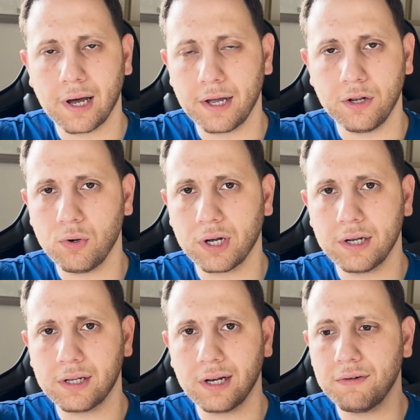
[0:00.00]
and you
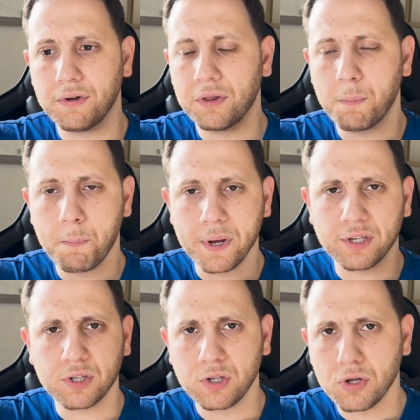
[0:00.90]
can deliver the
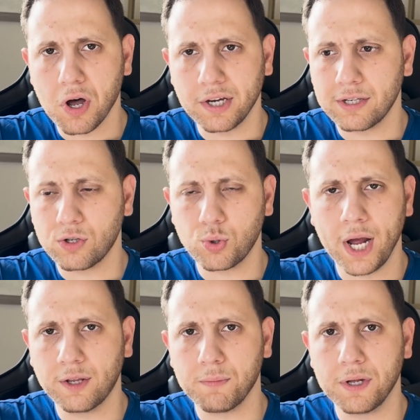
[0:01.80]
best nice
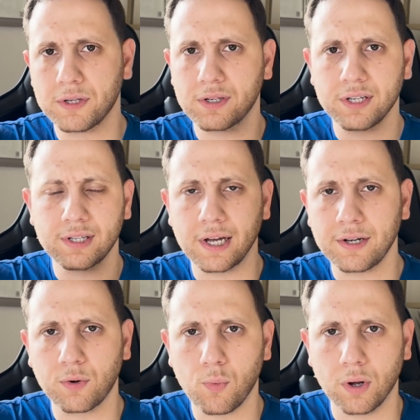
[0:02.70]
treatments,
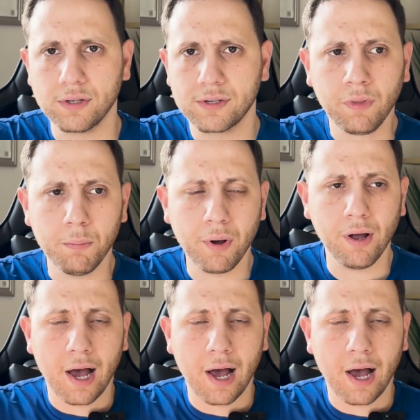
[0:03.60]
aesthetic ones, but